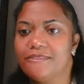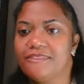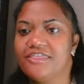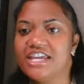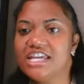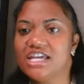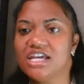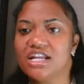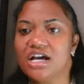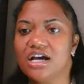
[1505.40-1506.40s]

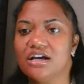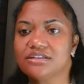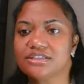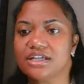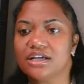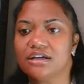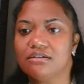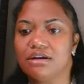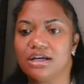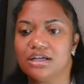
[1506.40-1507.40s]
Then
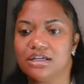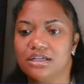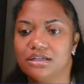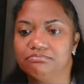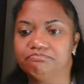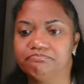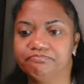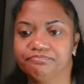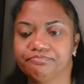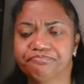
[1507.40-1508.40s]
also,
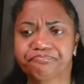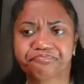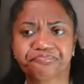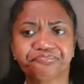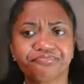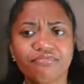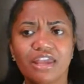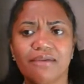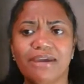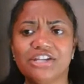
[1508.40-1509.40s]

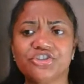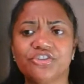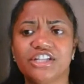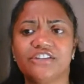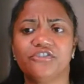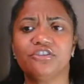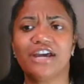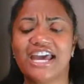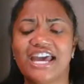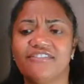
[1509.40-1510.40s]
make sure that if you
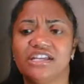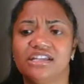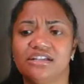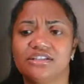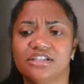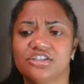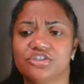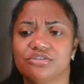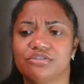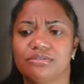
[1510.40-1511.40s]
have any
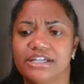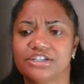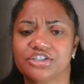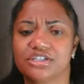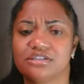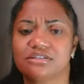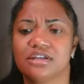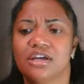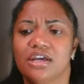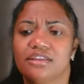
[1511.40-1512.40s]
additional questions
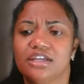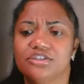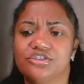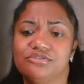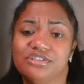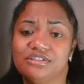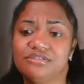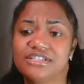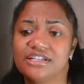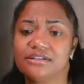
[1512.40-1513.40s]
that you do
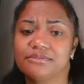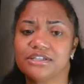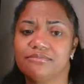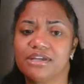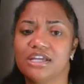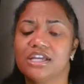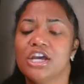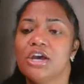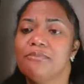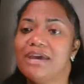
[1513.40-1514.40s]
send them to me.
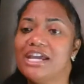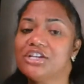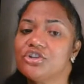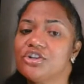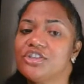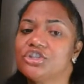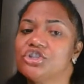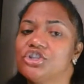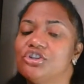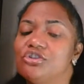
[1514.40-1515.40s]
Make sure
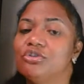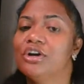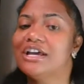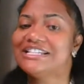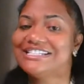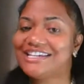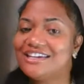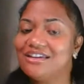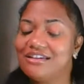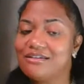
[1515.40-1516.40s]
that you
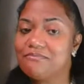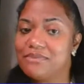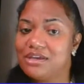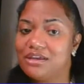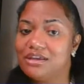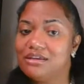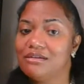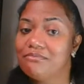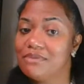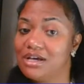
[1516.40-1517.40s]
DM me
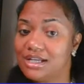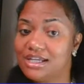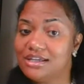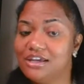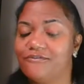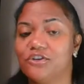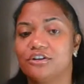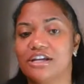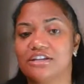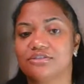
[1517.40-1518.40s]
money if
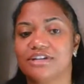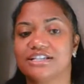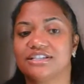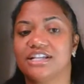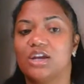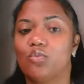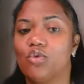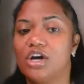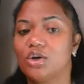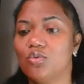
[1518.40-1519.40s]
you're interested in
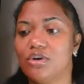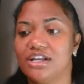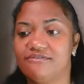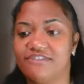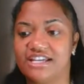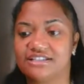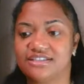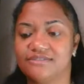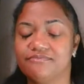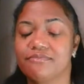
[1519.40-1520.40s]
one-on-one
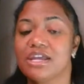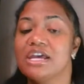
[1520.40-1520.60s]
investing.